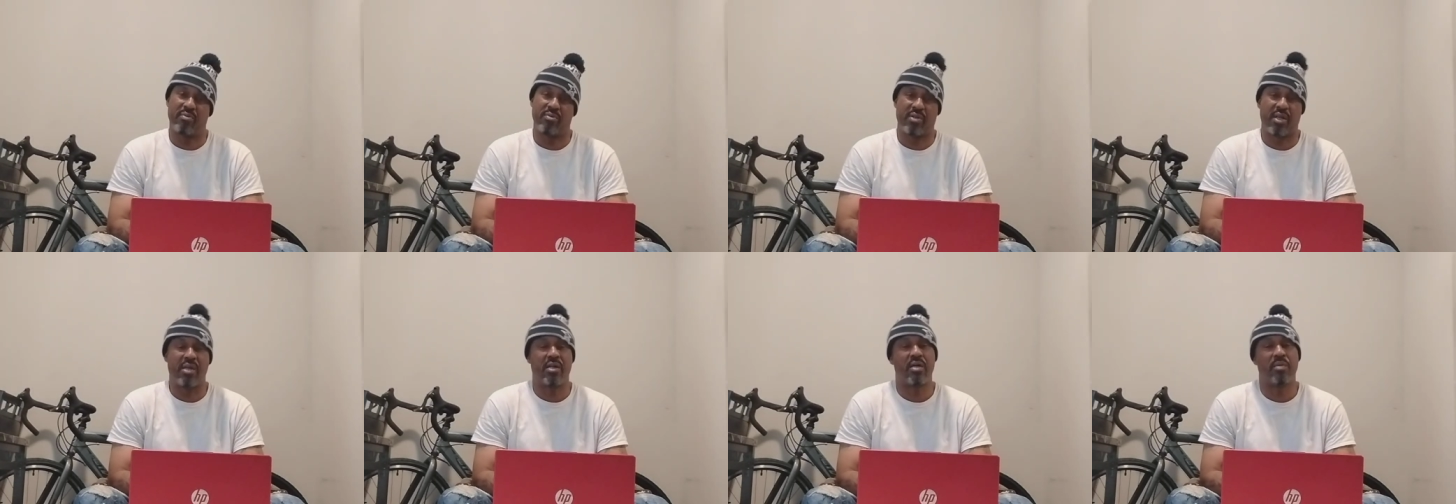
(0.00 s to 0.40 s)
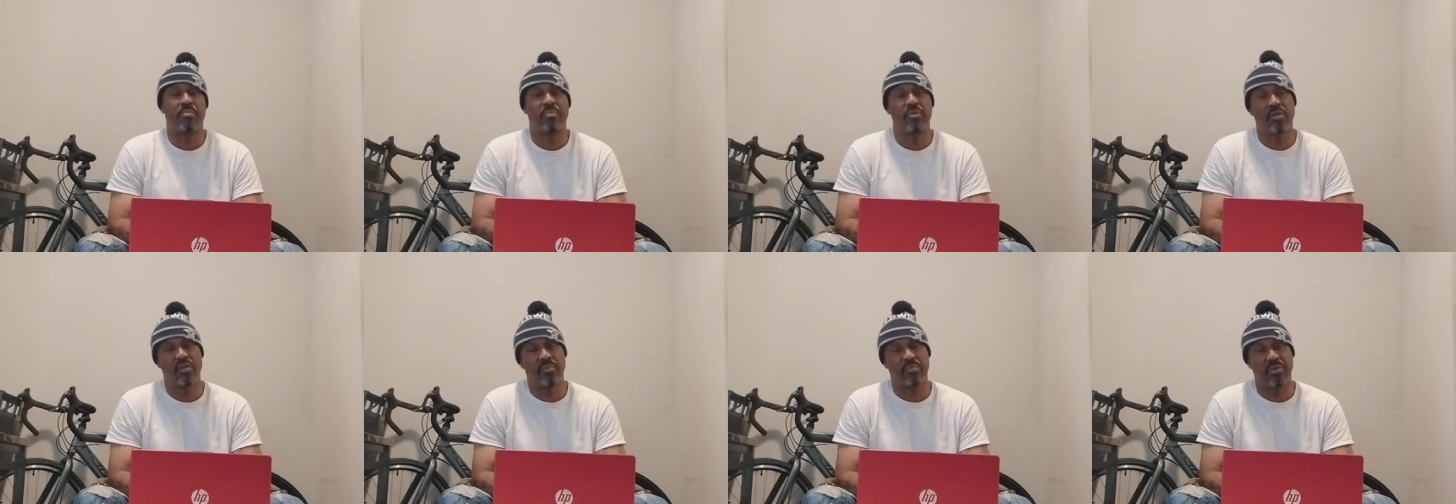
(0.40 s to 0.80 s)
take
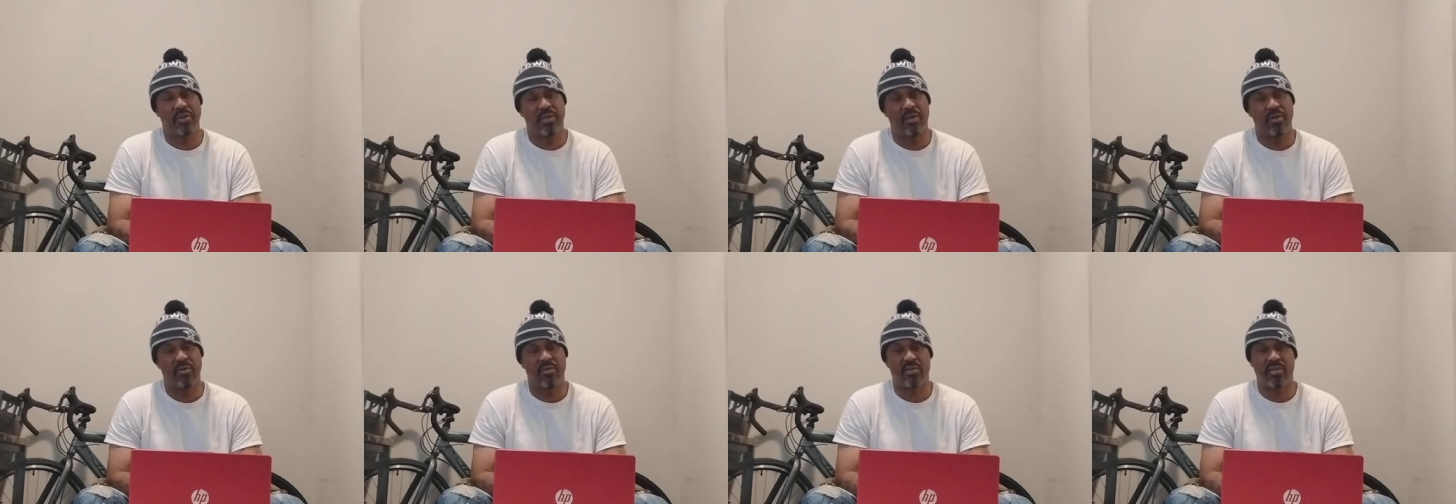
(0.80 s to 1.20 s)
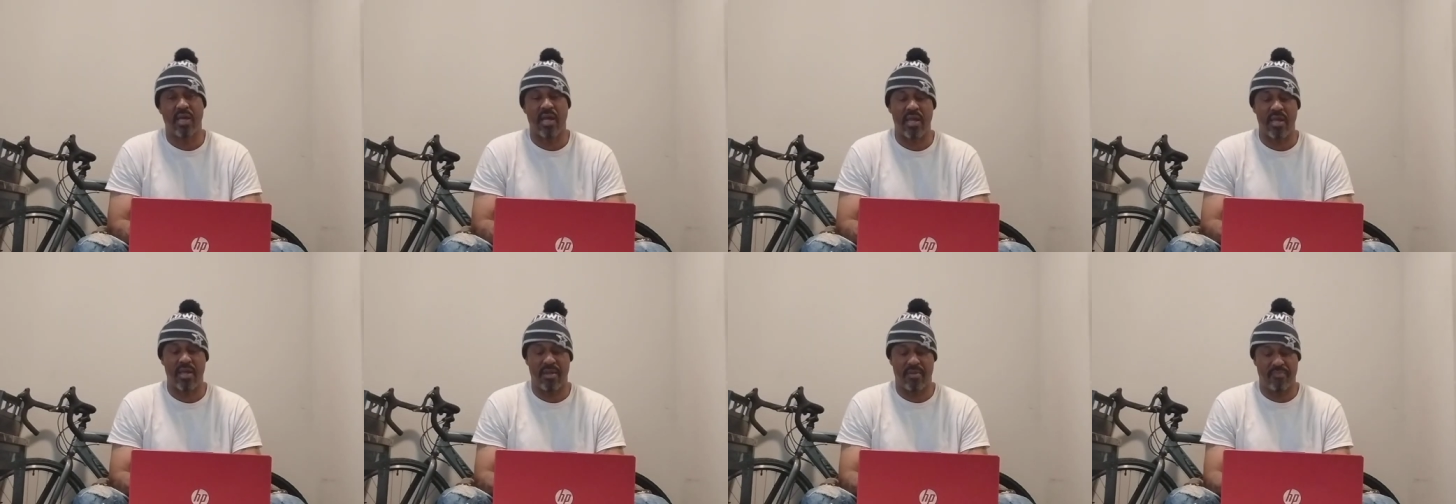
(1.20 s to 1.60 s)
up a little bit of your
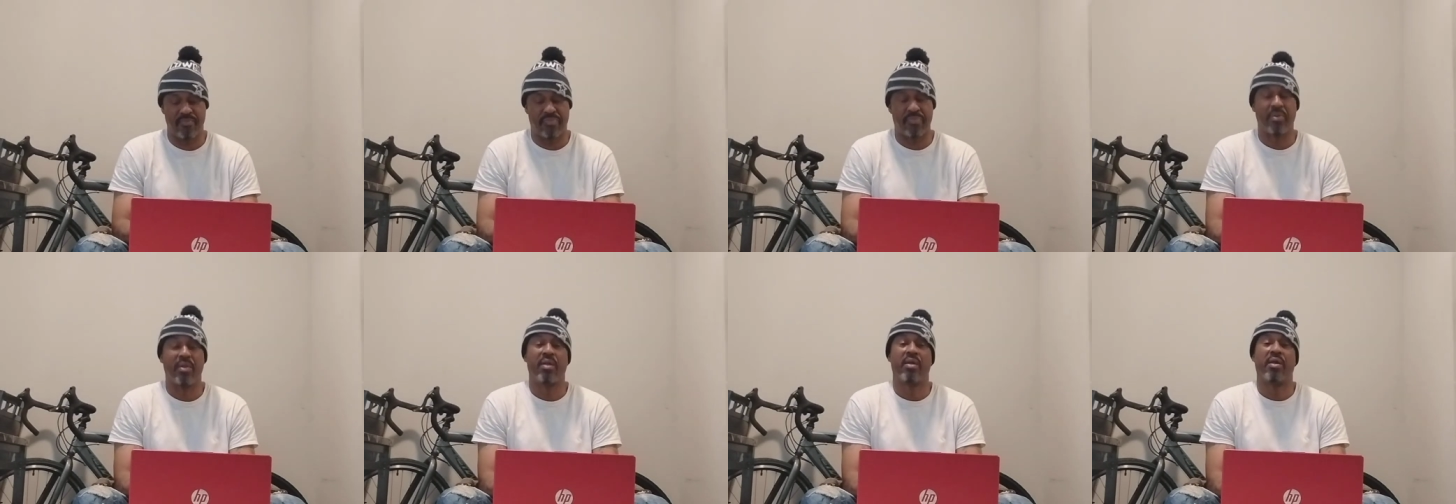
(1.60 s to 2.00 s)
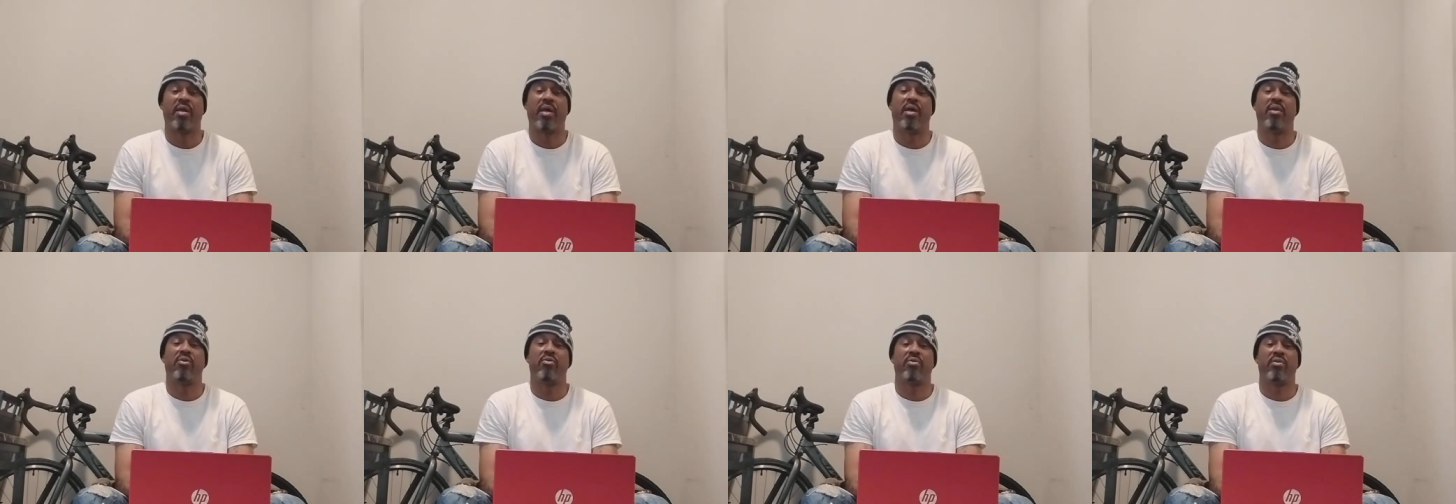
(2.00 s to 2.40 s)
time
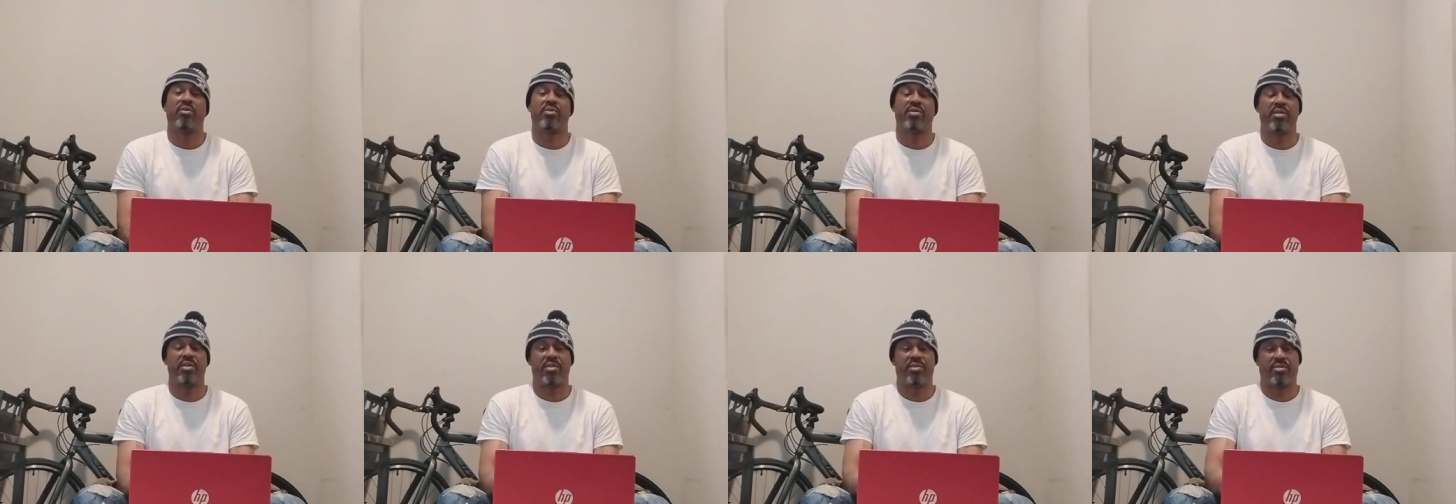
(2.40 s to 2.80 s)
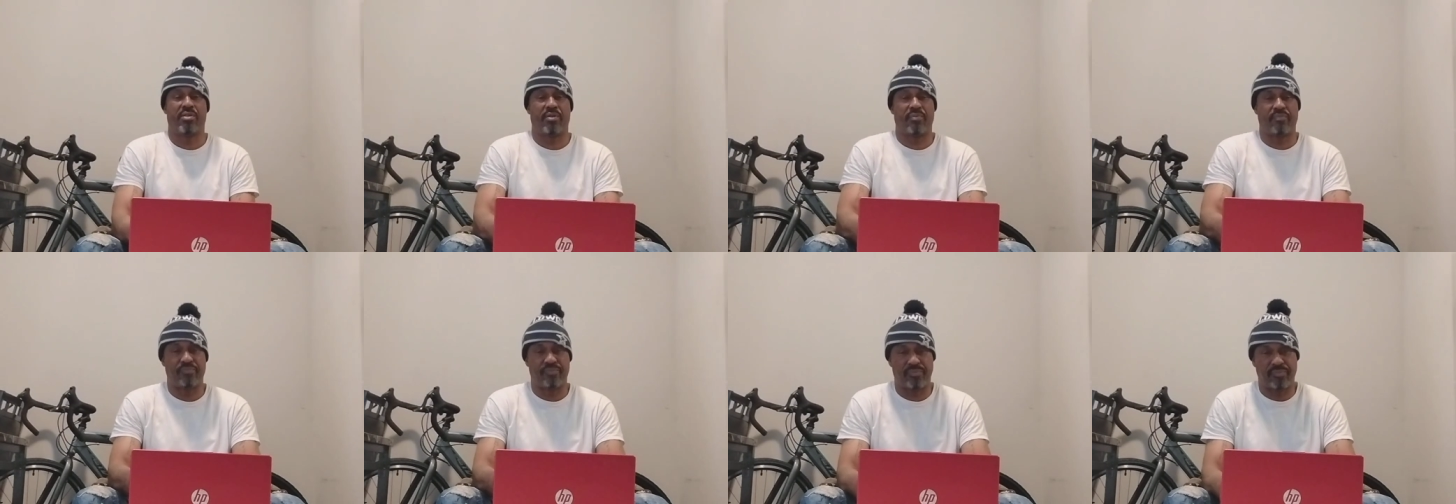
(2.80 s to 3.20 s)
and your
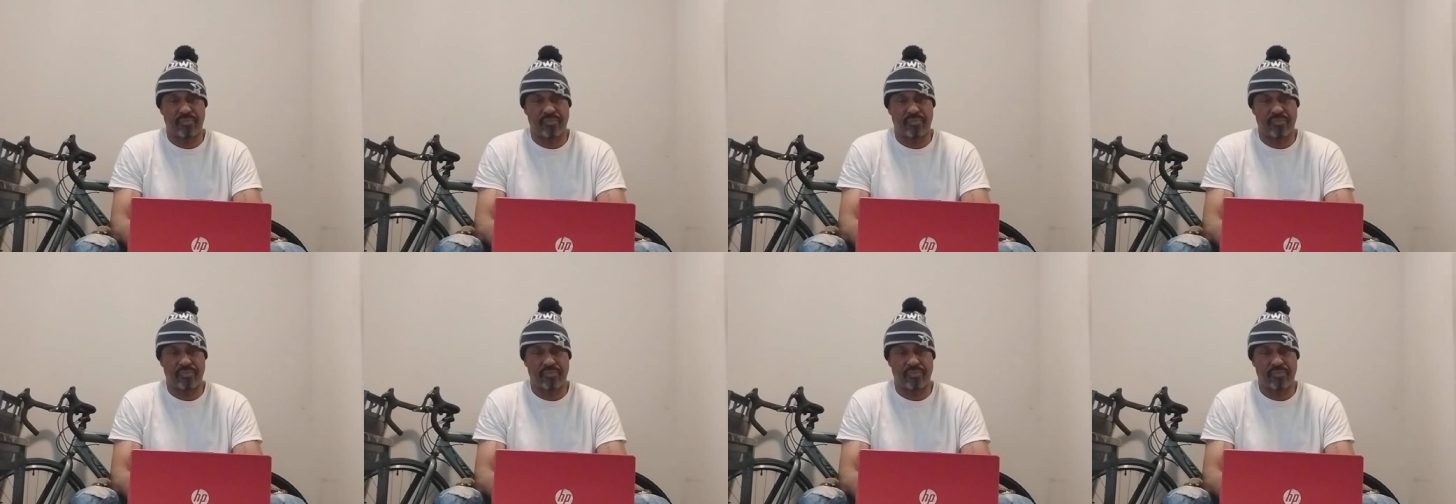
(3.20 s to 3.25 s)
attention.